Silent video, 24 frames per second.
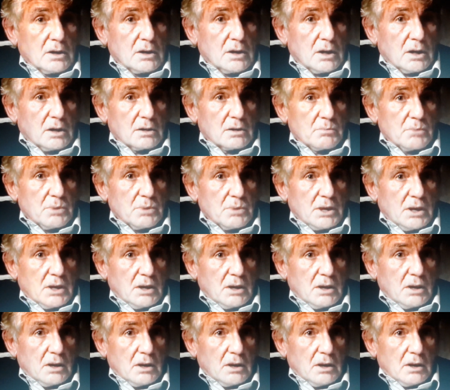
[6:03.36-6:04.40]
turned out to
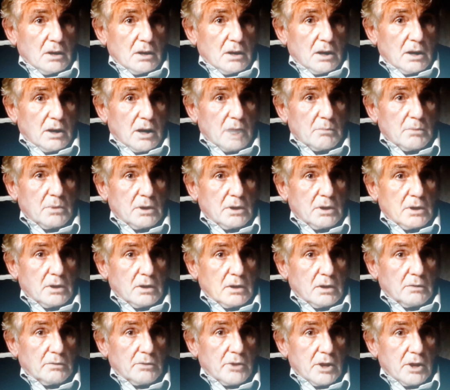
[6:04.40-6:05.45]
be a
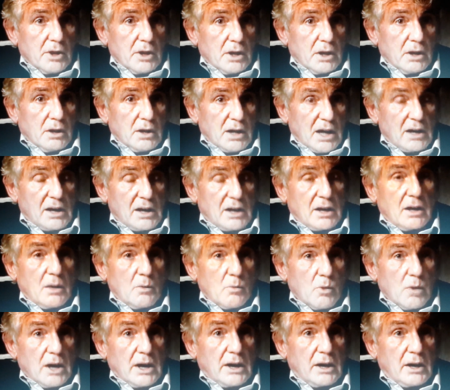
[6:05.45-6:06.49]
number of the
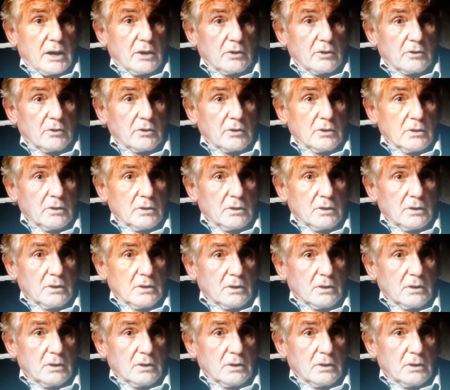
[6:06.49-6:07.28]
Kennedy White House.